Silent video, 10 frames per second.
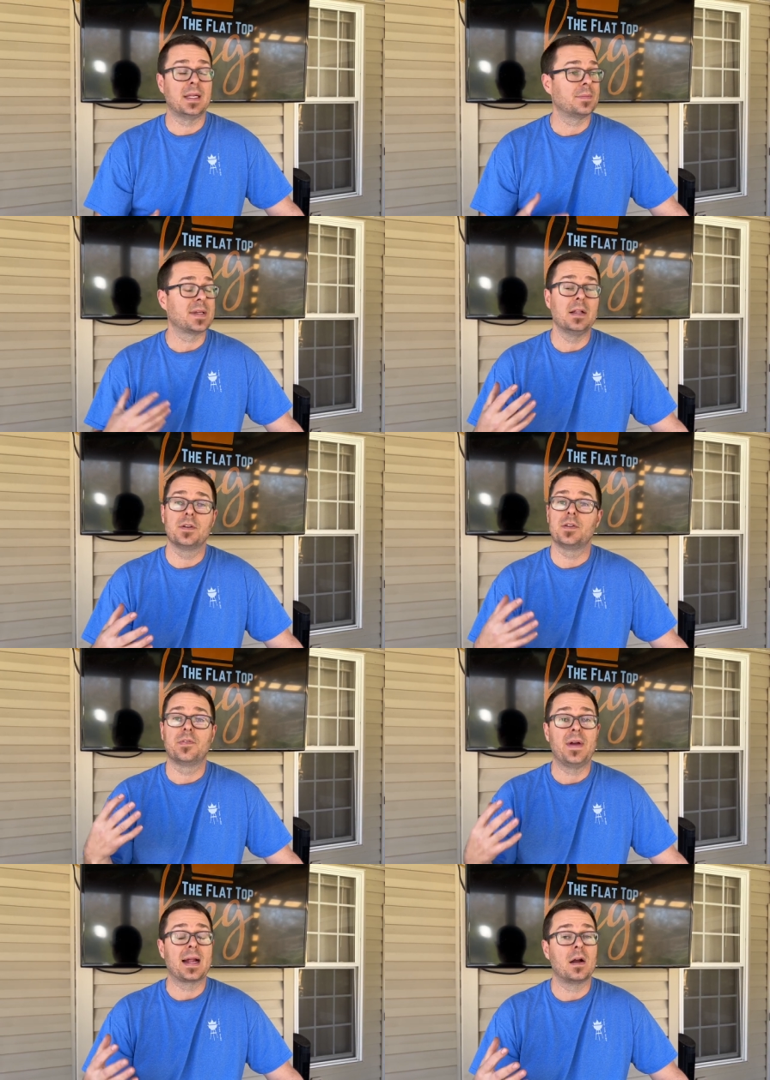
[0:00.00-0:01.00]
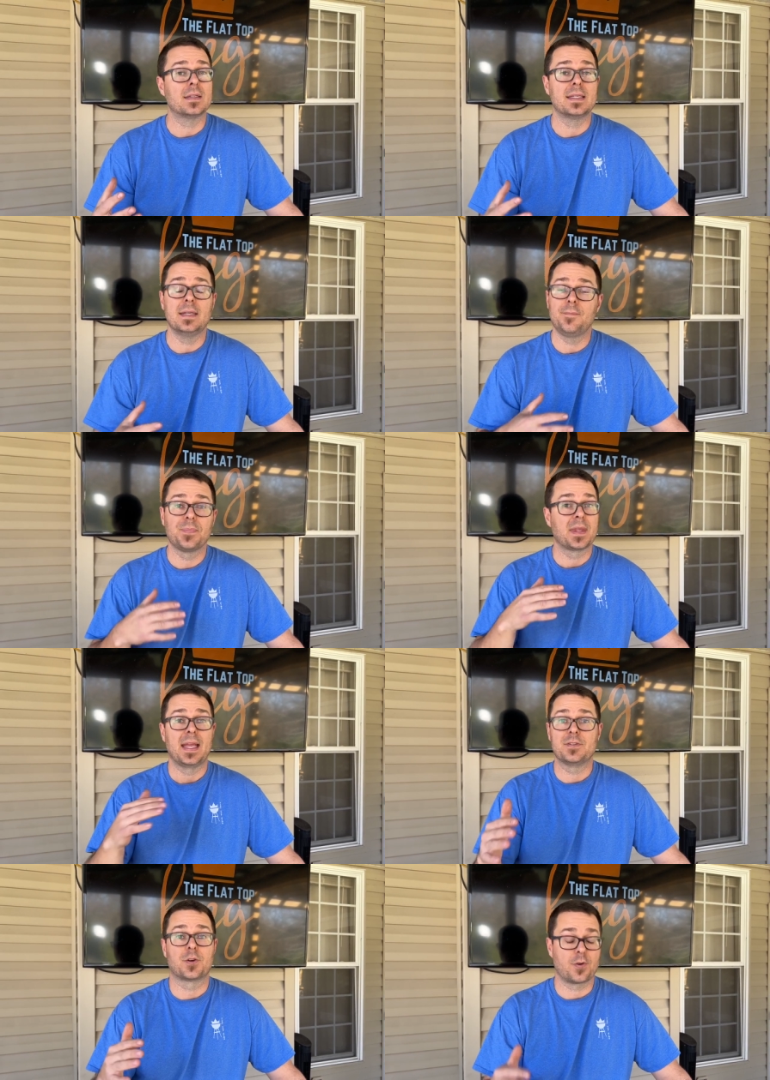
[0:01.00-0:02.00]
I'm telling you, the fat content
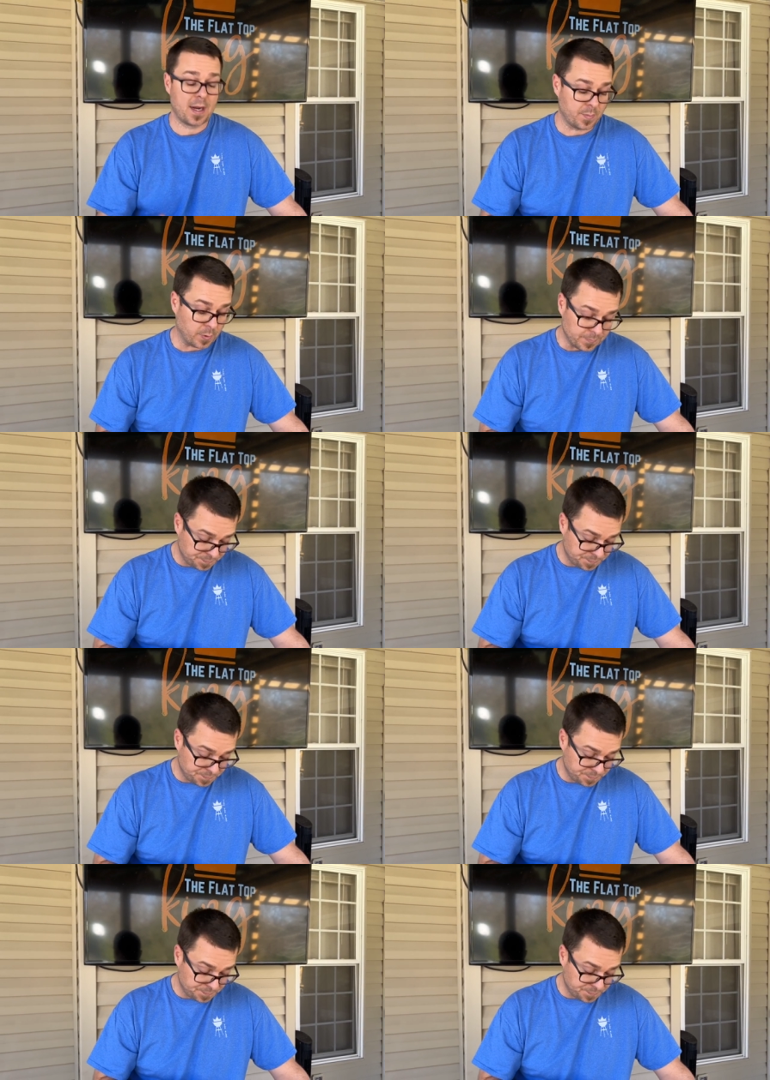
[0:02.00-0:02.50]
is incredible.